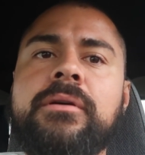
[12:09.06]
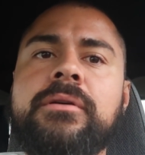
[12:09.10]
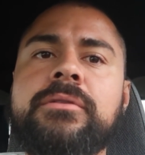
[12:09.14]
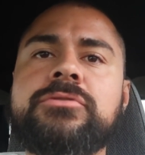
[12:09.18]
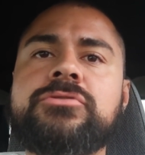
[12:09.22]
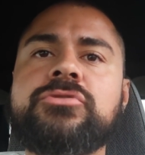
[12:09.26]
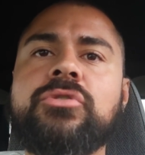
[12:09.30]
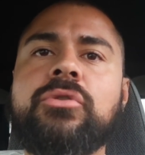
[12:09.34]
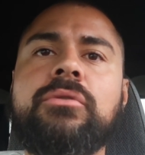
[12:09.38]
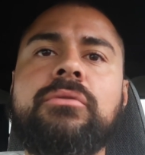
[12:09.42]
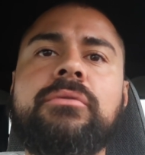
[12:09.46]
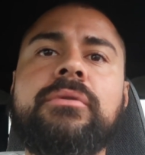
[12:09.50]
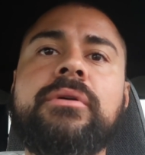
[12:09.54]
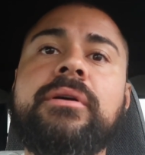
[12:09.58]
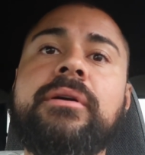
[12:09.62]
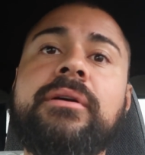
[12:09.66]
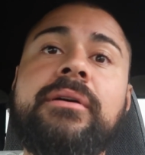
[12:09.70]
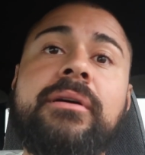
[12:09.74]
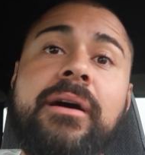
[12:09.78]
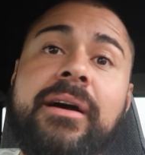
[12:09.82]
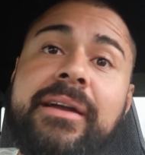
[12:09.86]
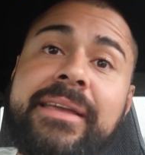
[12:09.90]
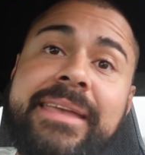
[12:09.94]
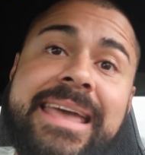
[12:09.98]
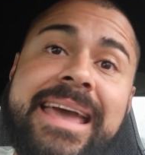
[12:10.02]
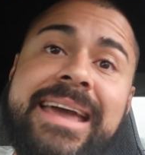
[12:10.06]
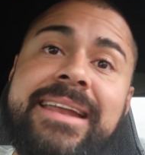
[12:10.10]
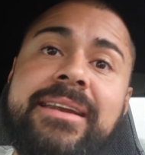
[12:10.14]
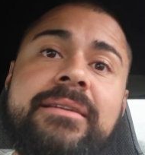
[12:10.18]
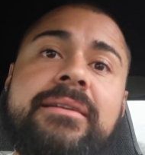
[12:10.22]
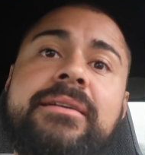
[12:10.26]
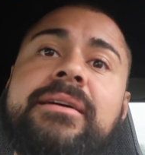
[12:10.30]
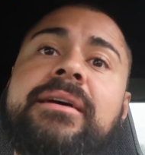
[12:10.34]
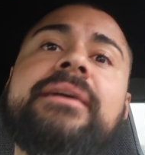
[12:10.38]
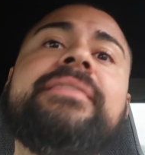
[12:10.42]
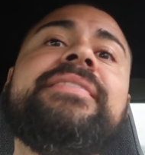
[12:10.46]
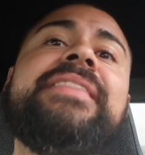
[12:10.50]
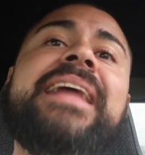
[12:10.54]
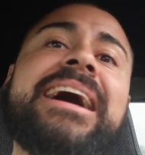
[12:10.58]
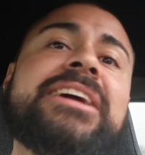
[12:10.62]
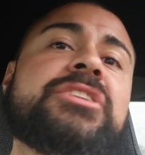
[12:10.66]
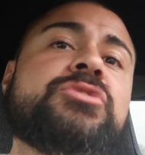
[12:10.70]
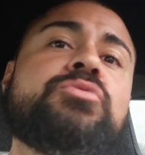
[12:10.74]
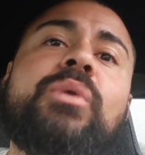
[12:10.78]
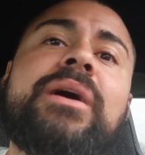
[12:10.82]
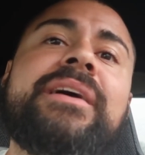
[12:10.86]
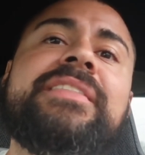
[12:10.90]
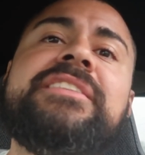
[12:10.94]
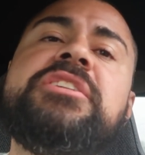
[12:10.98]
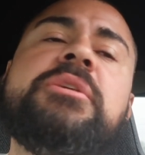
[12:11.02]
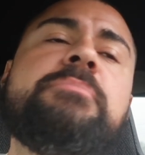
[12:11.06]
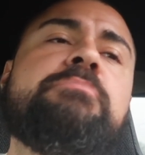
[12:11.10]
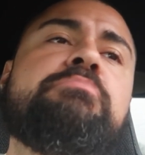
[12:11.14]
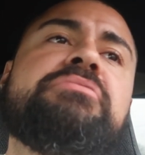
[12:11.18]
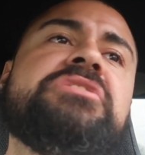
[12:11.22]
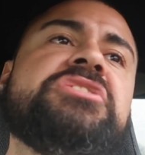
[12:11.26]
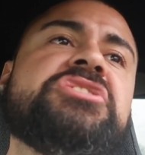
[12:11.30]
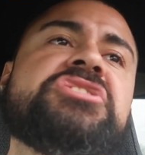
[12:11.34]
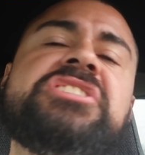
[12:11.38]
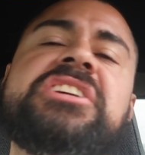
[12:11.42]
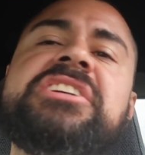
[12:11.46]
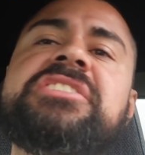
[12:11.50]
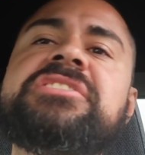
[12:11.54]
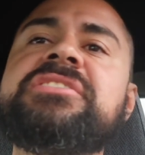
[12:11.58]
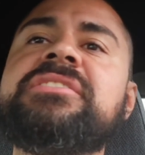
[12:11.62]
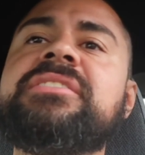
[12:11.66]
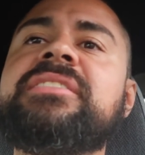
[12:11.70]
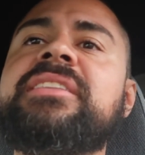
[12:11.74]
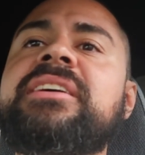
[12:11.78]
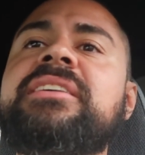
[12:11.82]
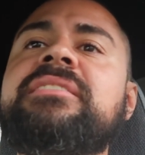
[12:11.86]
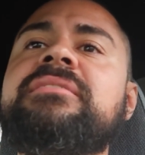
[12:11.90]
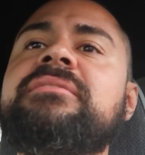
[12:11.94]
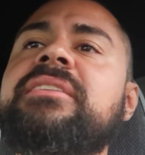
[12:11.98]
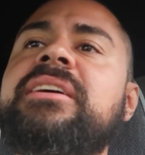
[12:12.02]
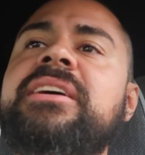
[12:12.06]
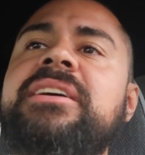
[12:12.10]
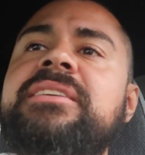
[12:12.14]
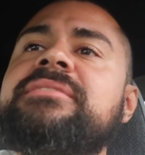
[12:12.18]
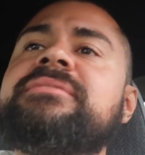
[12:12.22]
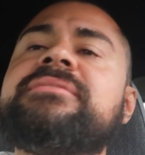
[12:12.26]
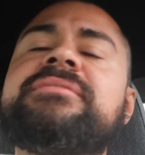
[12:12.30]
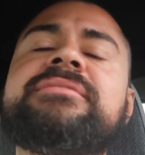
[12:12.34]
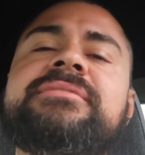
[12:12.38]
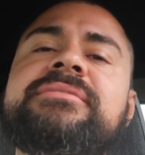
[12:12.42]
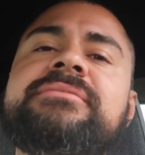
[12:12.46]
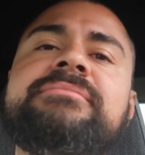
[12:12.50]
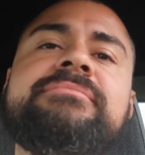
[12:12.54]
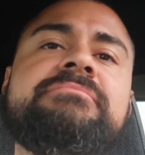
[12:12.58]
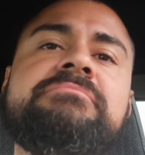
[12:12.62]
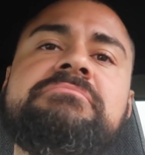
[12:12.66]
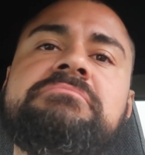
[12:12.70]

So again, that's why the appreciation thing is